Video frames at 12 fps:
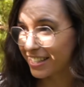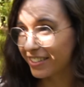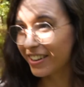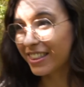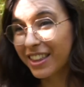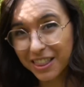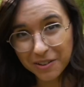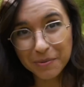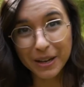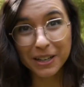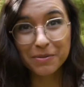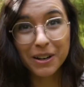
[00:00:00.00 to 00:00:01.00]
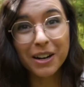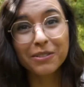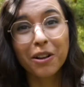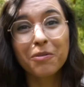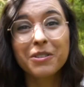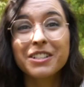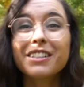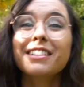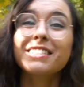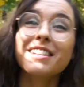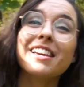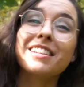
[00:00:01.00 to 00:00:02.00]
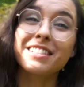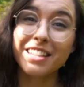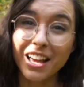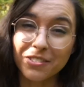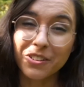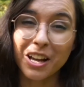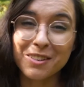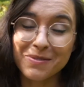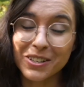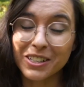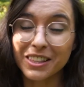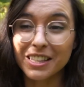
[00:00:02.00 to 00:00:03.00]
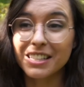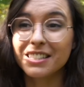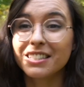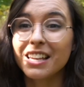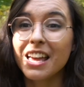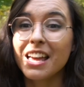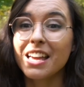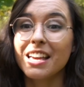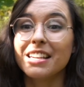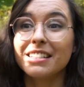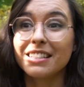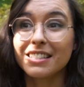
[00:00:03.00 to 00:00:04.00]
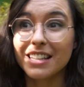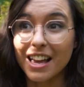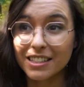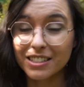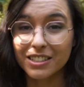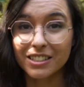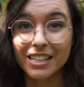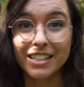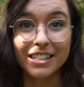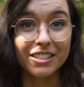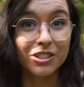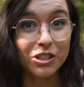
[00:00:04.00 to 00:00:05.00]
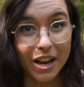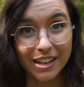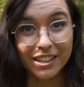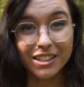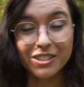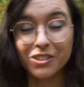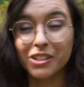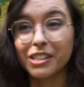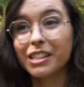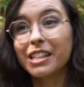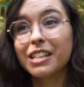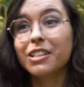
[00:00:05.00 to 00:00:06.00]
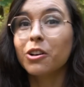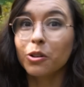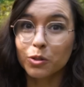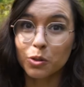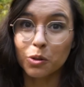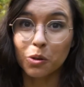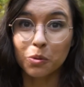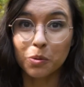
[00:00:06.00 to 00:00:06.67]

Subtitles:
I read The Three Body Problem, which is a sci-fi book. This is set in China during the Cultural